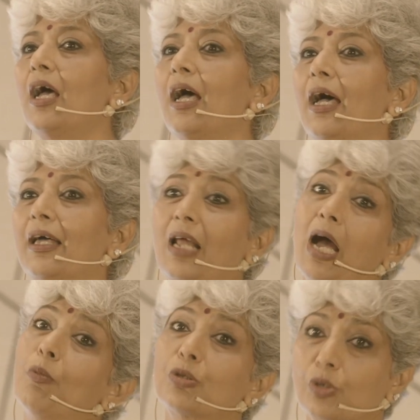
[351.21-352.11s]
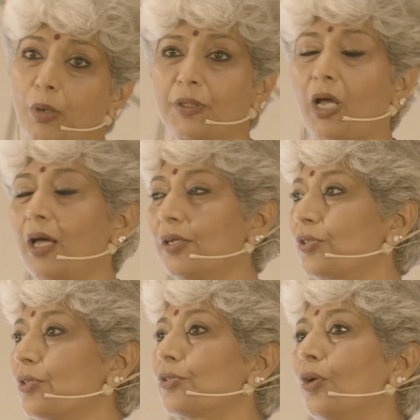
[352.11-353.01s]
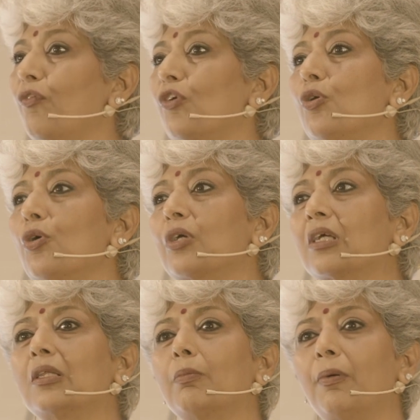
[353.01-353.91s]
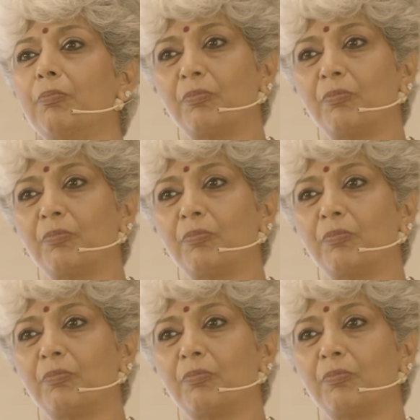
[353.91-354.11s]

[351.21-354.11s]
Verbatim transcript: And I'm also a pathologist, so if you look at the